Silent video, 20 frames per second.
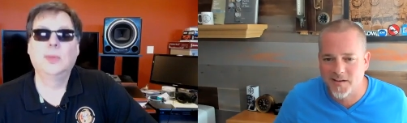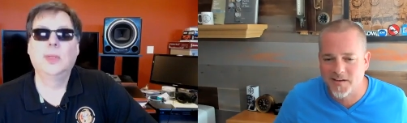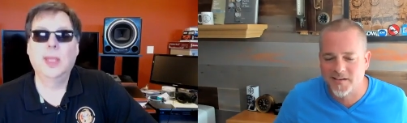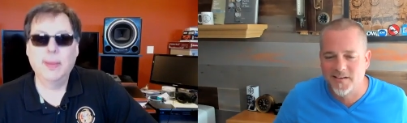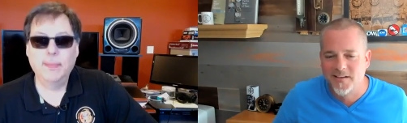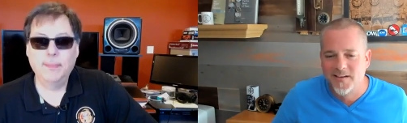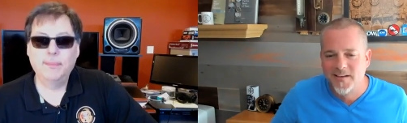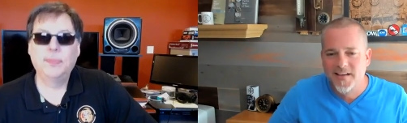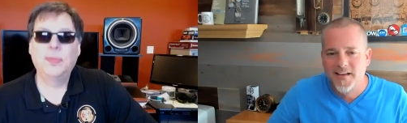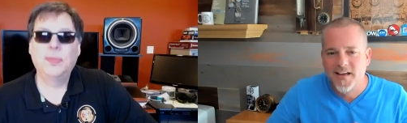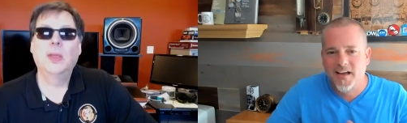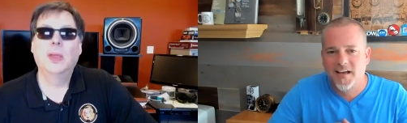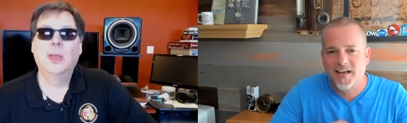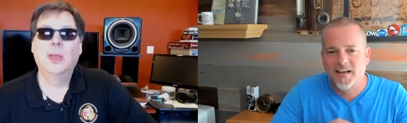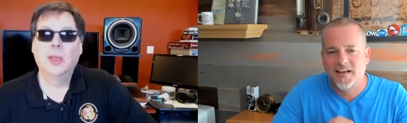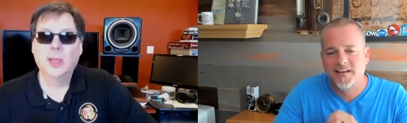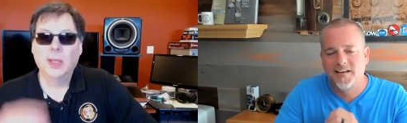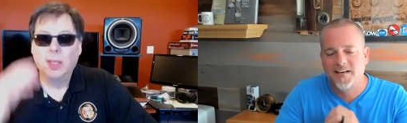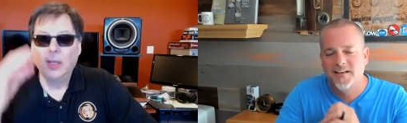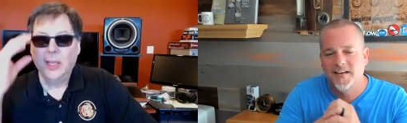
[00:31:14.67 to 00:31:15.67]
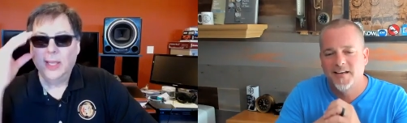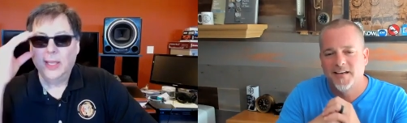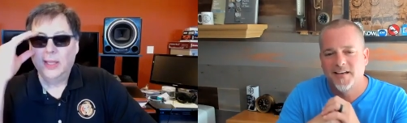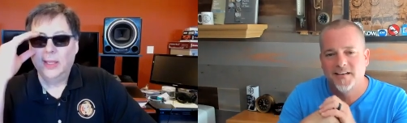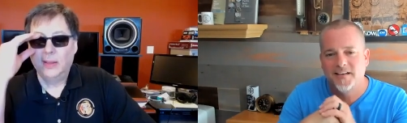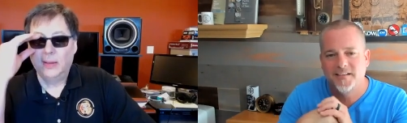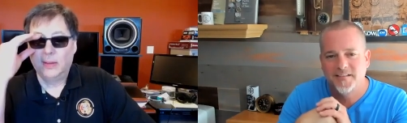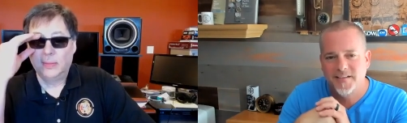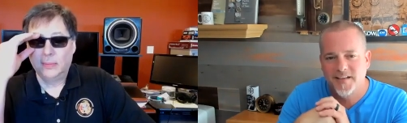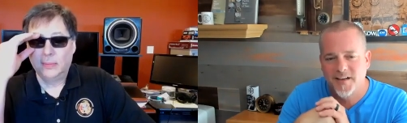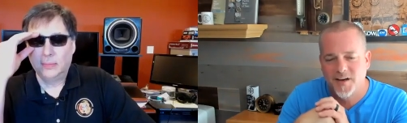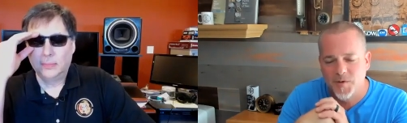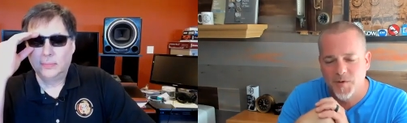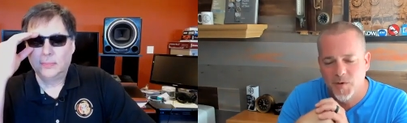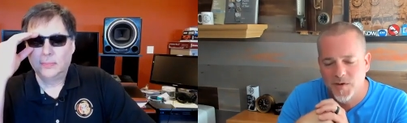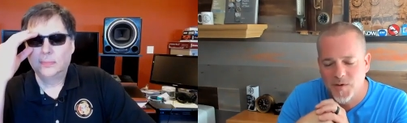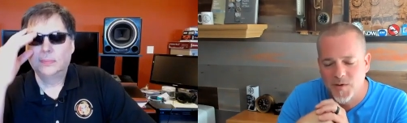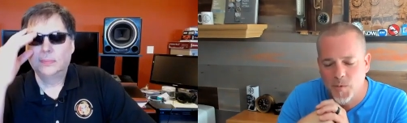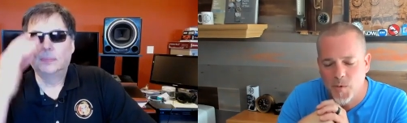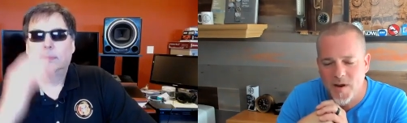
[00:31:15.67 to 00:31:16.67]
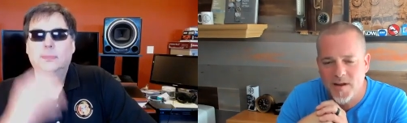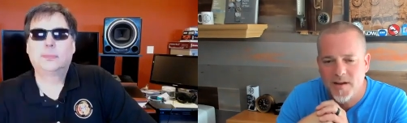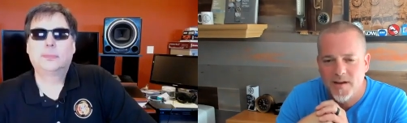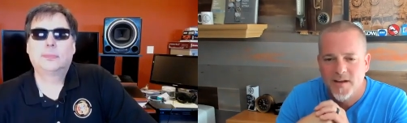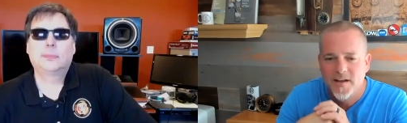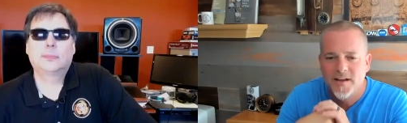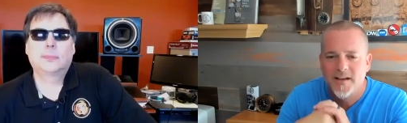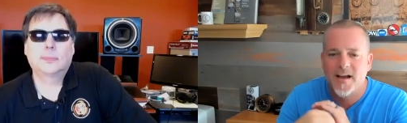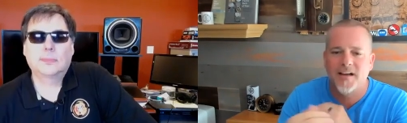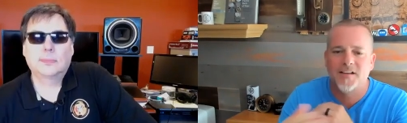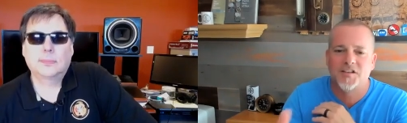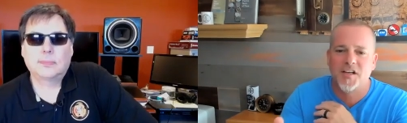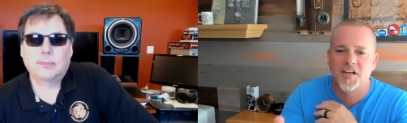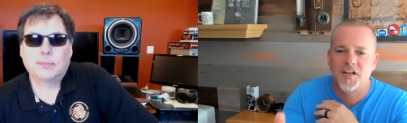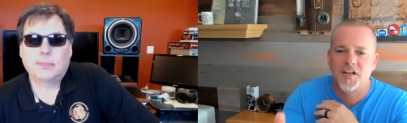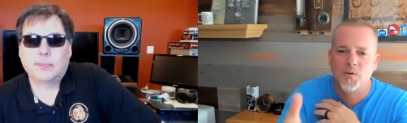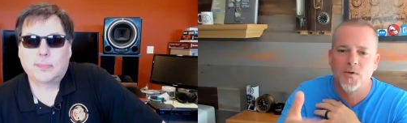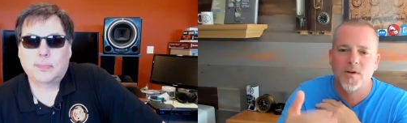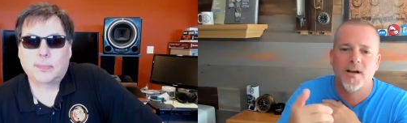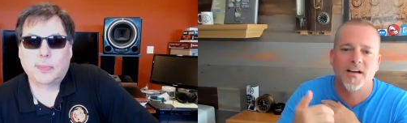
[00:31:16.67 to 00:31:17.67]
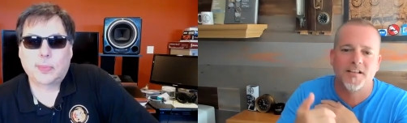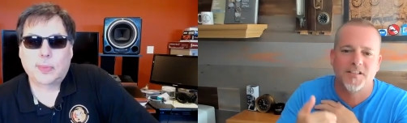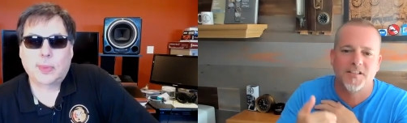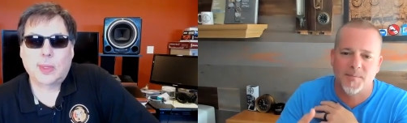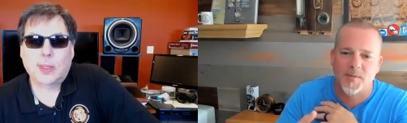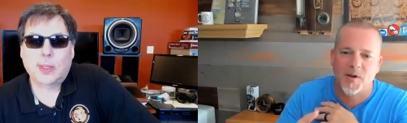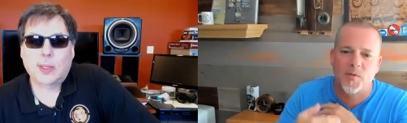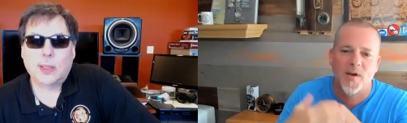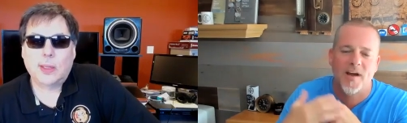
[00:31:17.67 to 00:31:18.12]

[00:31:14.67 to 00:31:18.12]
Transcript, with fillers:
Speaker 1: Yep. And and uh, you know, we, we, guys like you and guys like me, we